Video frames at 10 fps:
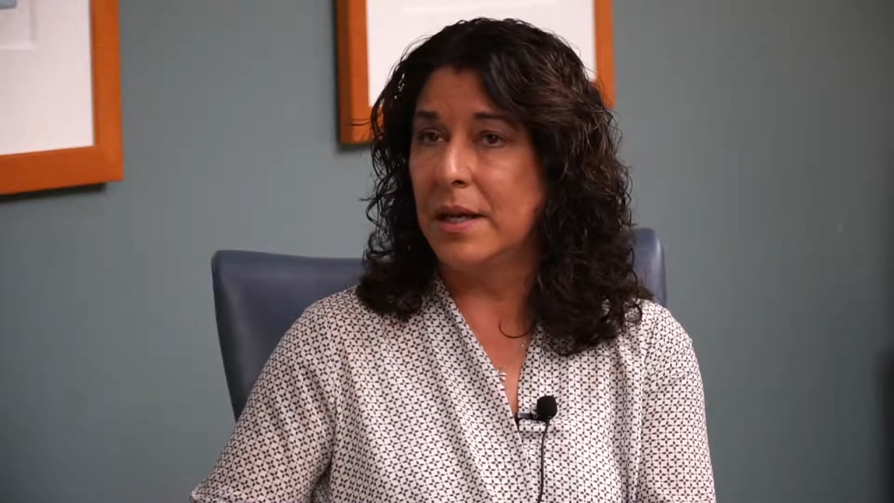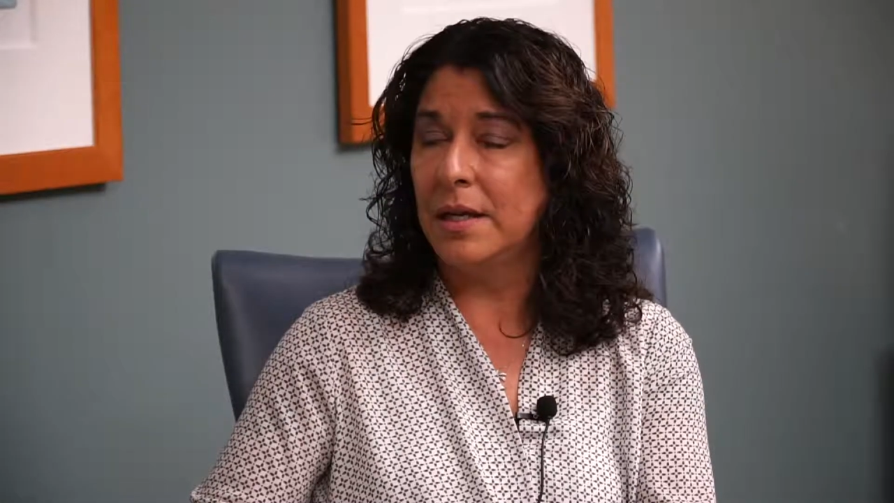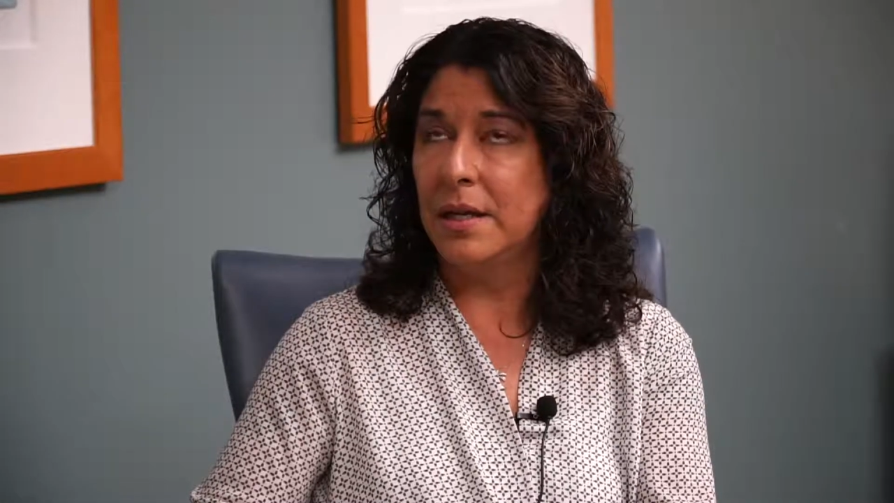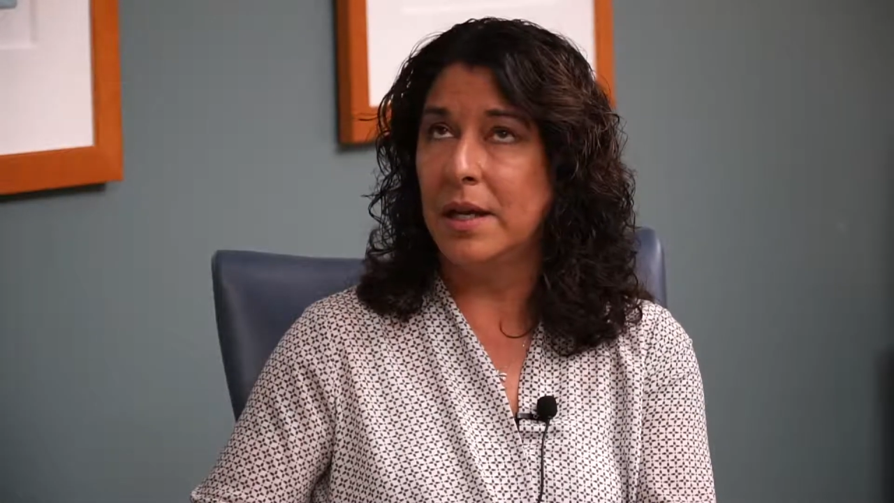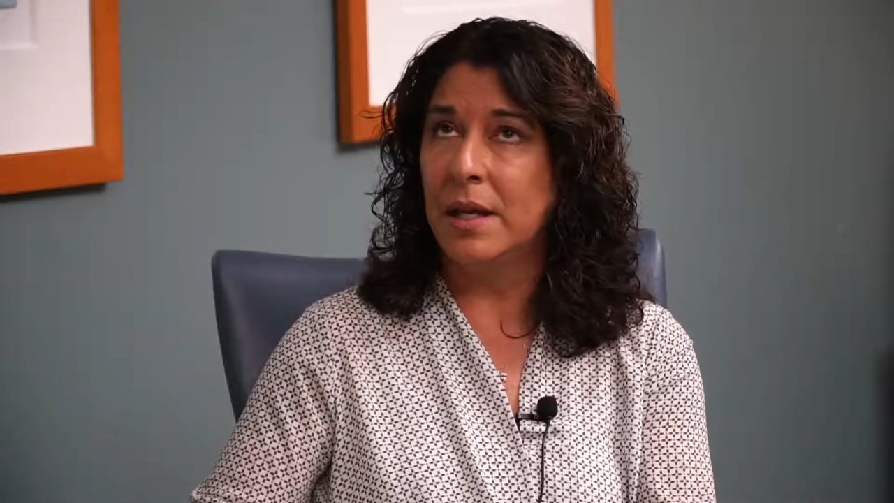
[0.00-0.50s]

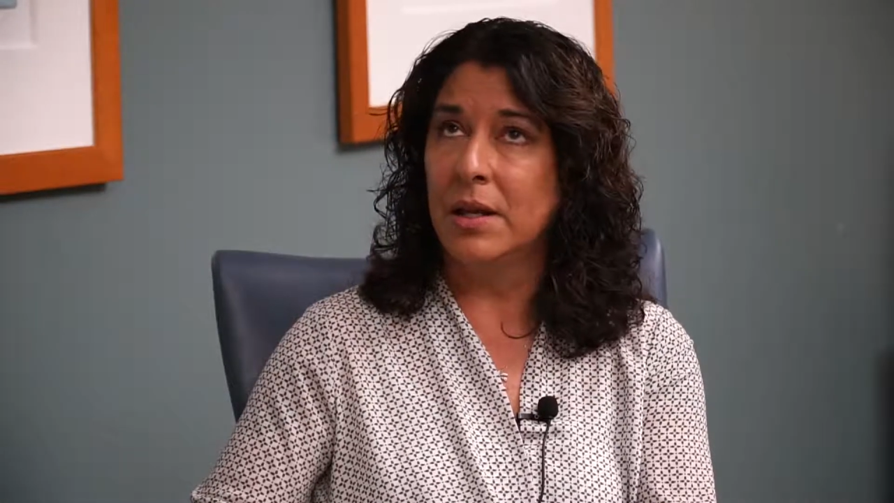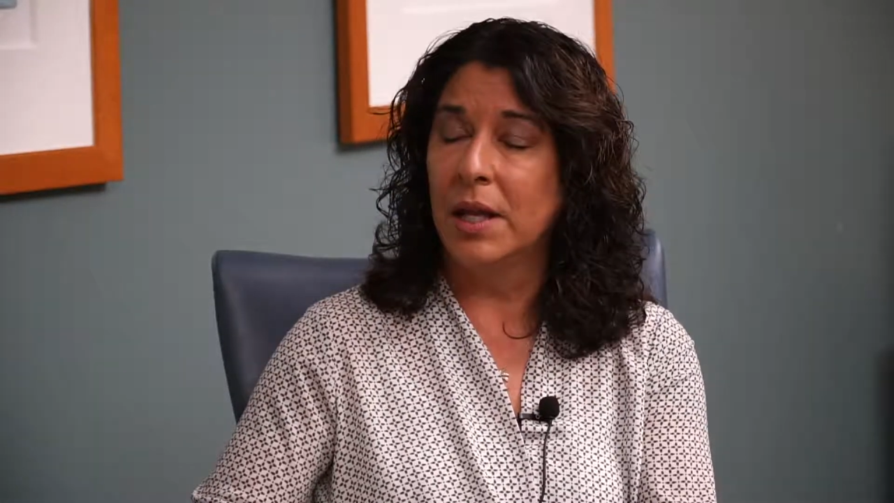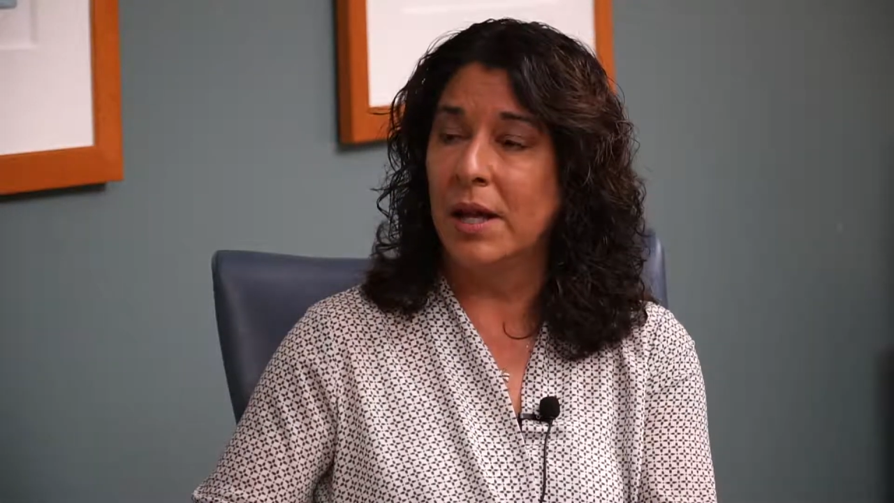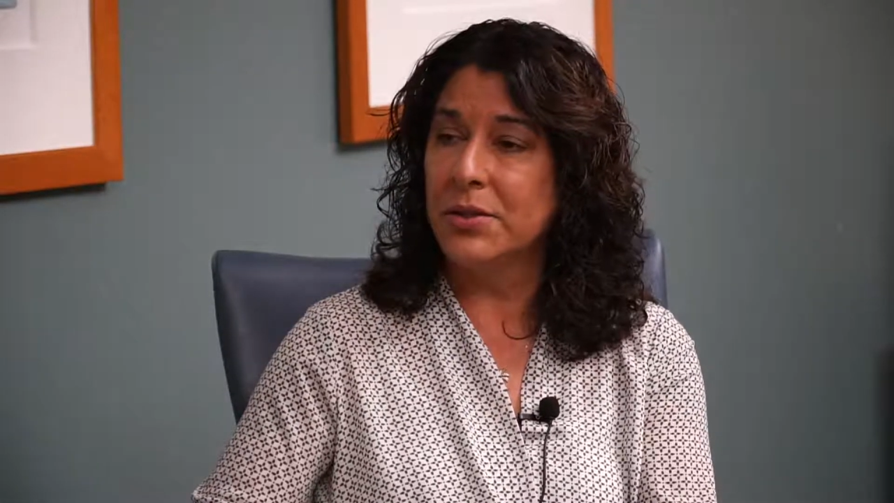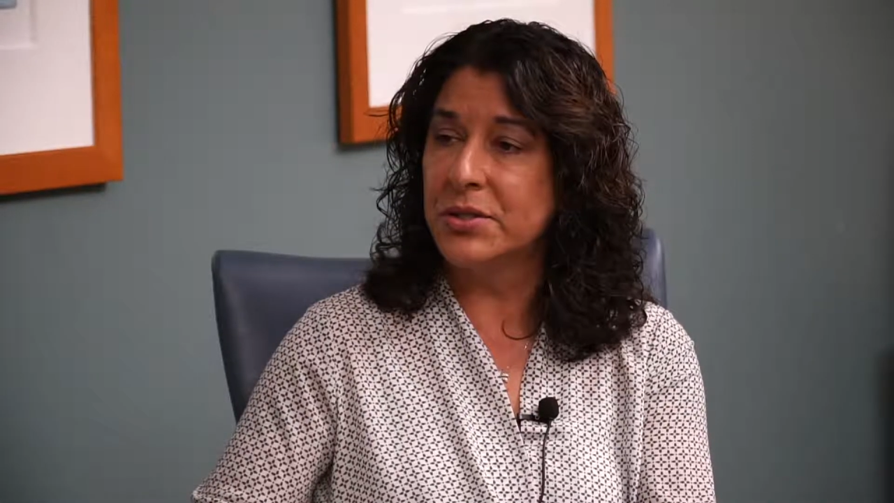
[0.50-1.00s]
It
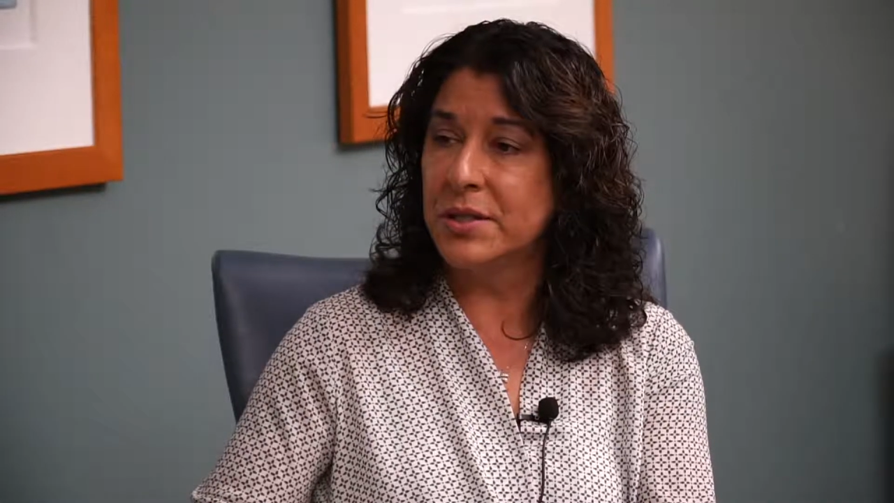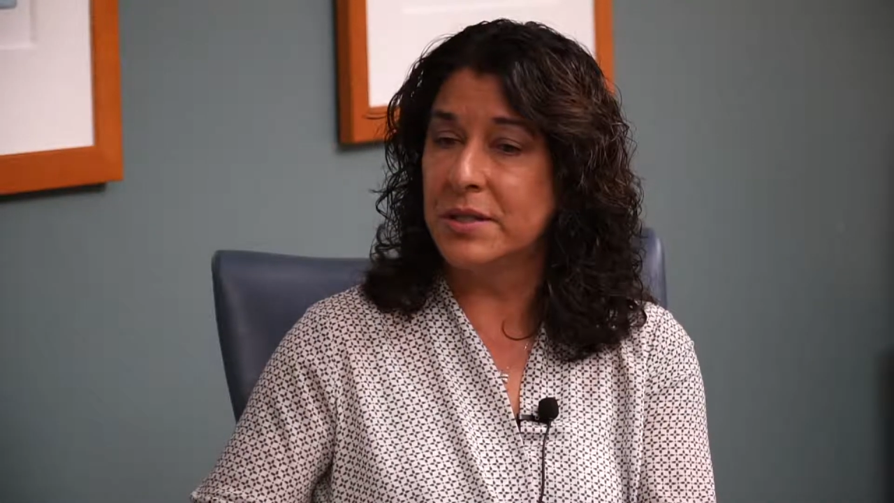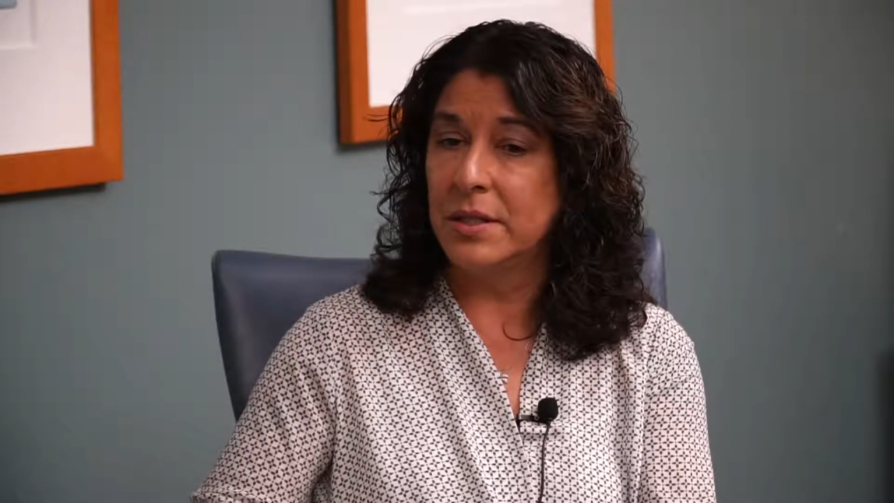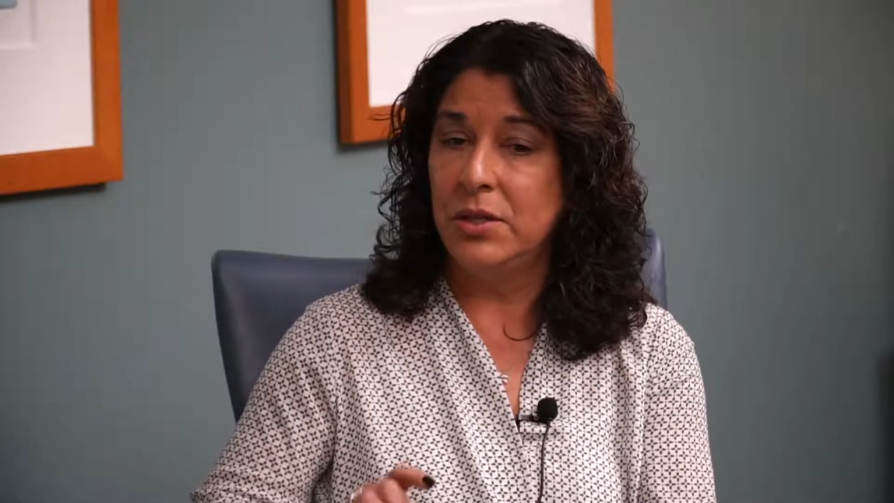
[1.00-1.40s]
allows